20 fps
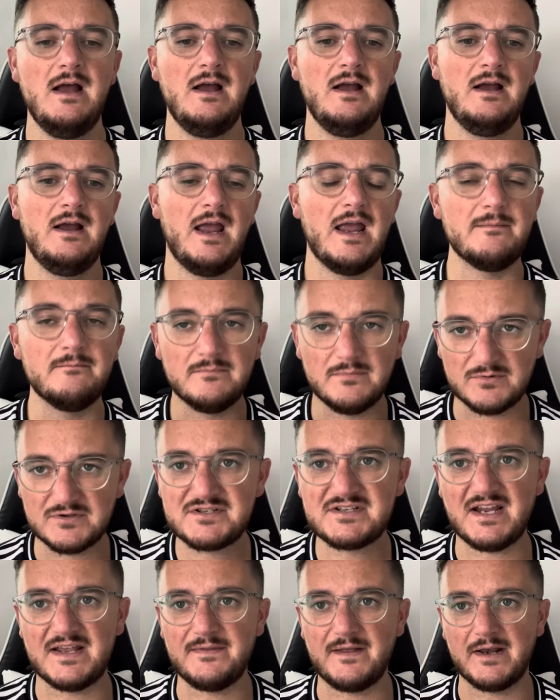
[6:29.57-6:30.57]
Him
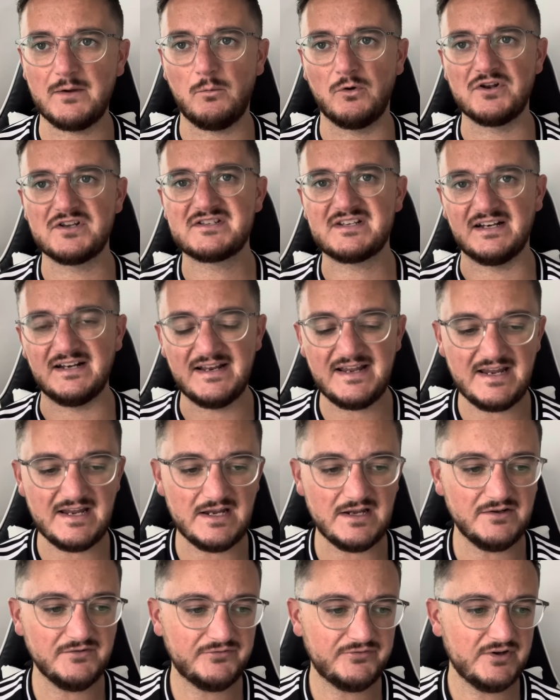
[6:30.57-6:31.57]
saying that he wants to
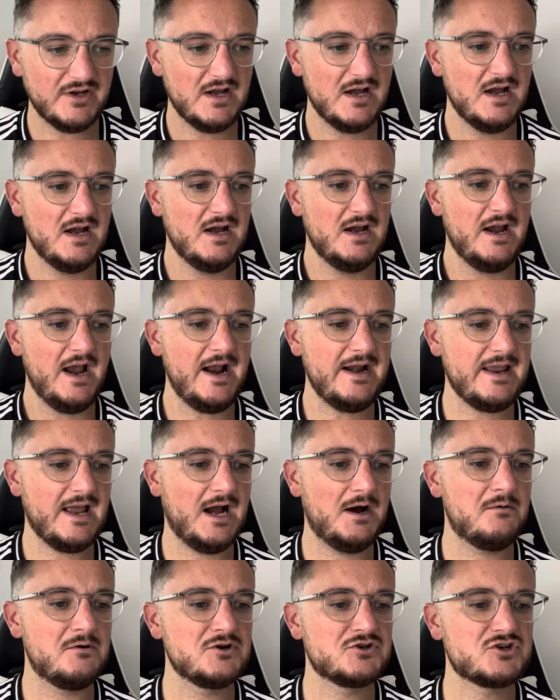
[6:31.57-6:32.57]
leave.
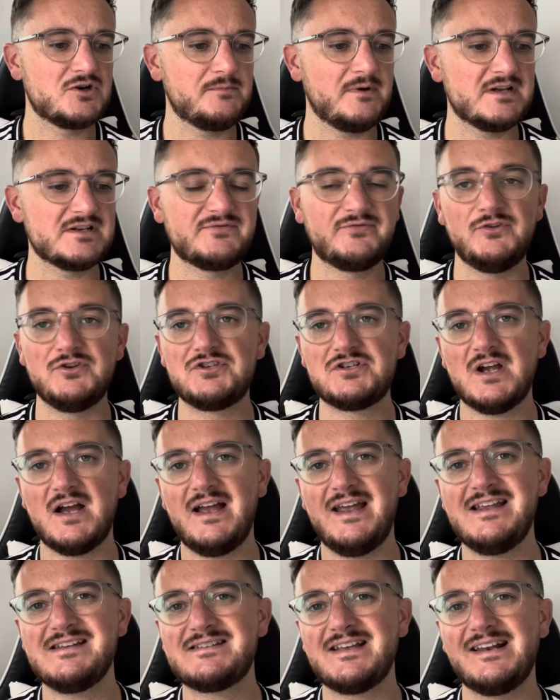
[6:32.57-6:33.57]
Anyhow, on Trippier's future,
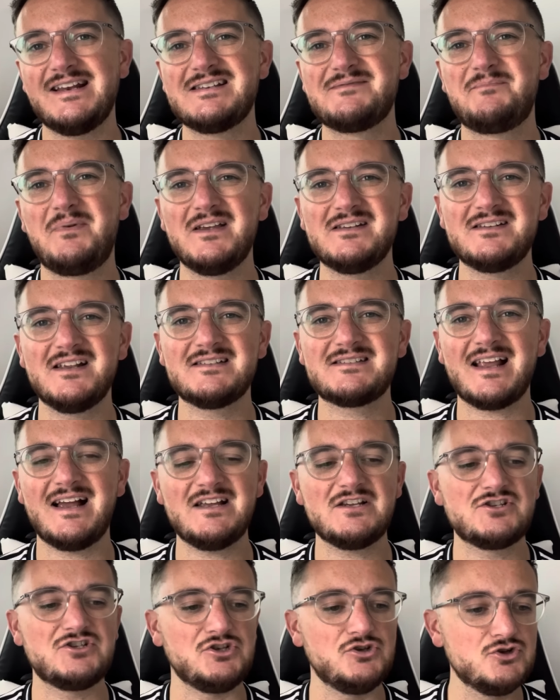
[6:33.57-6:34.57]
he said it's business
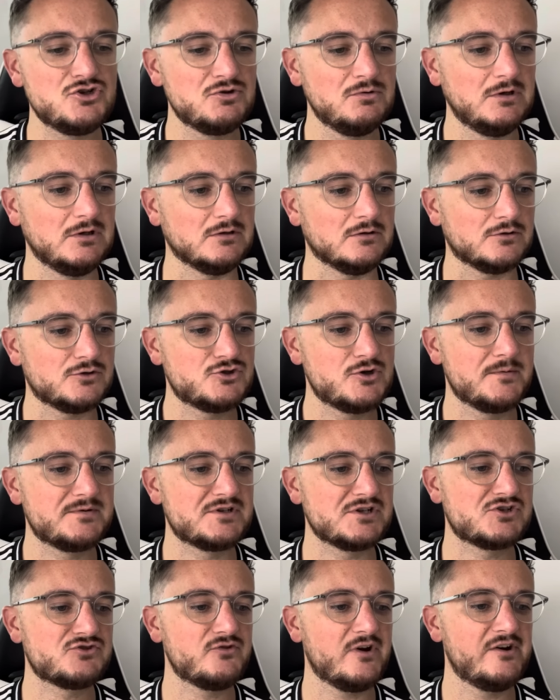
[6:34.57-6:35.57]
as usual. Trips has
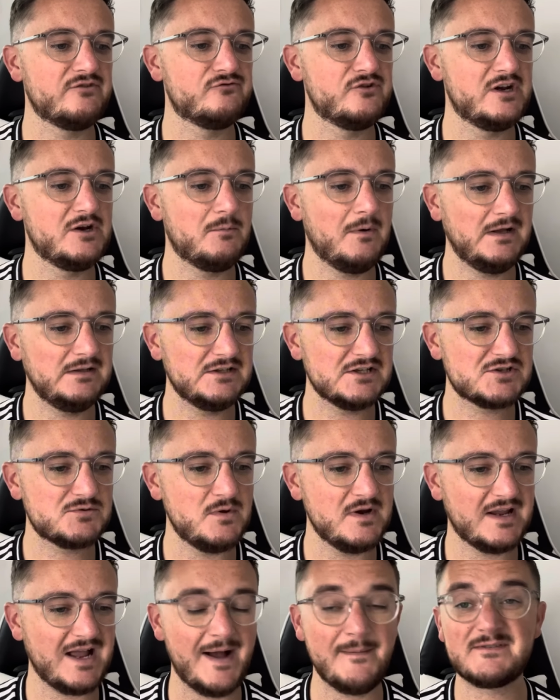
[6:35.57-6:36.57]
trained really well this
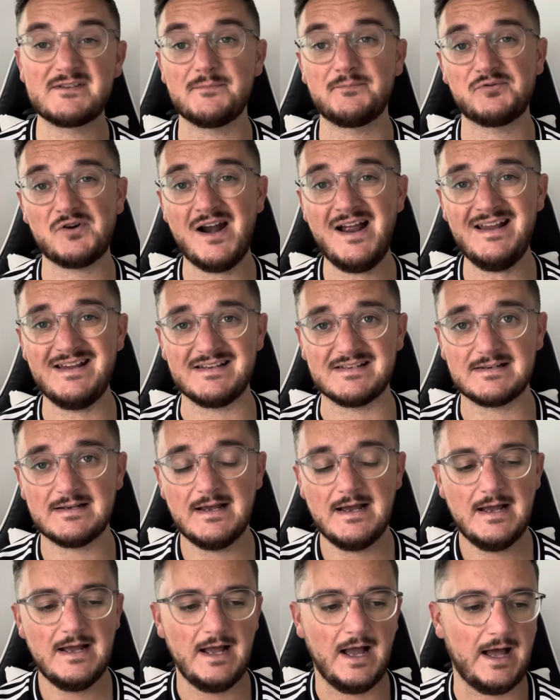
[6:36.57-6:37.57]
week. I'm surprised
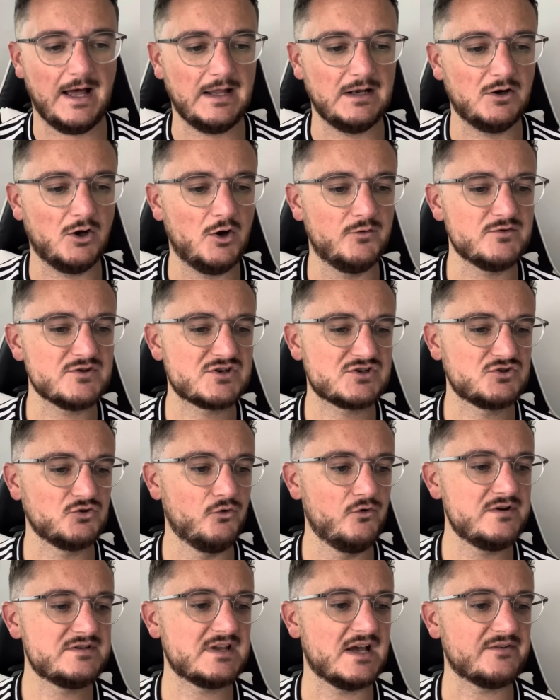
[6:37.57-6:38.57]
at a lot of the
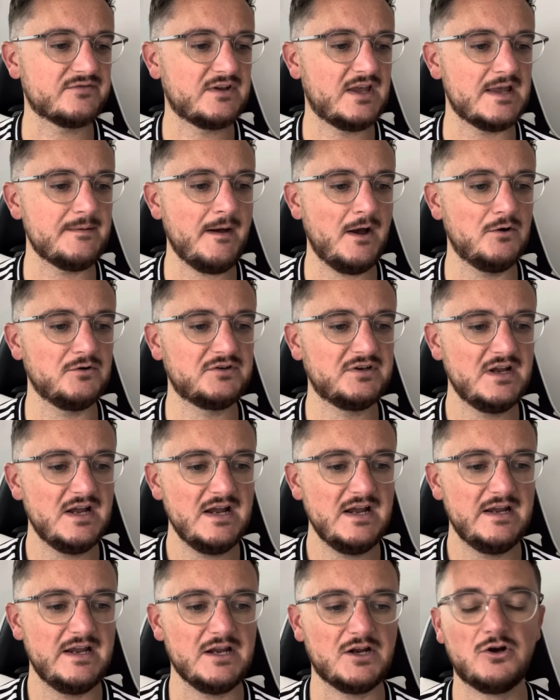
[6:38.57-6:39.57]
stories that have came out.
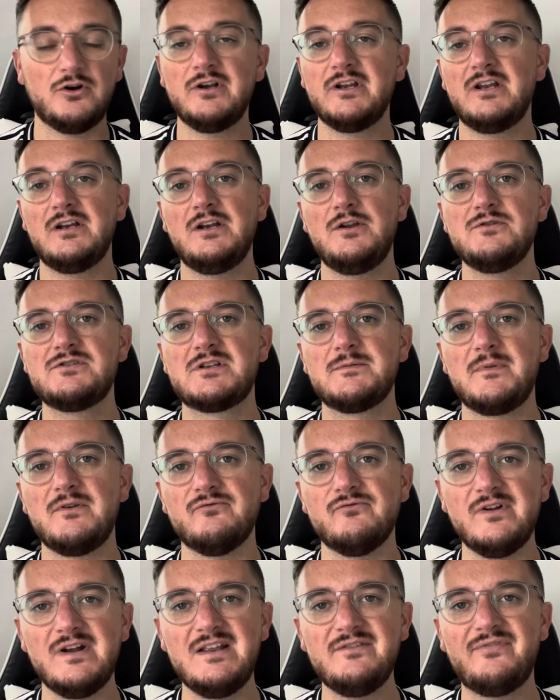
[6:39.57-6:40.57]
He continues to be
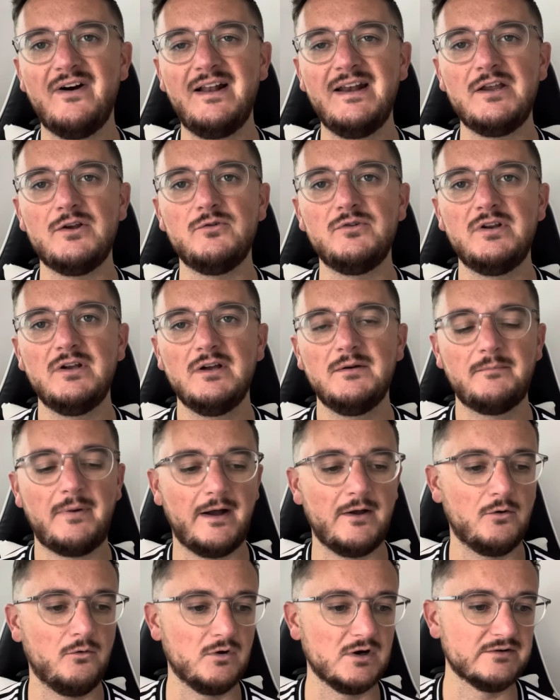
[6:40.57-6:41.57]
really valued by
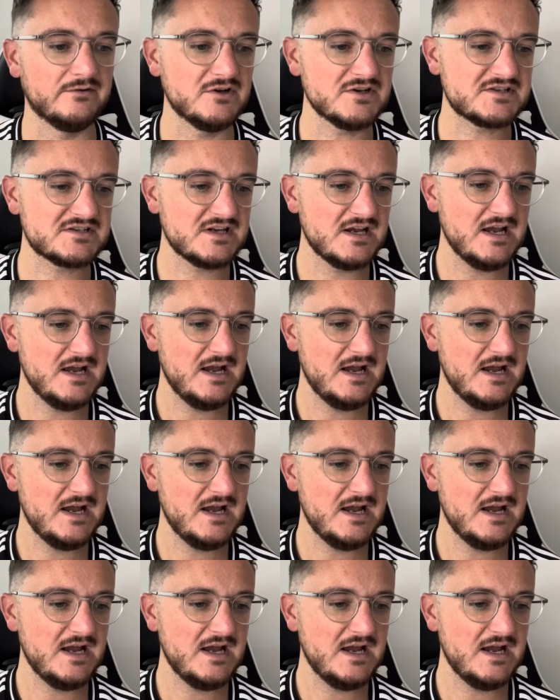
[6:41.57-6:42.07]
all of us.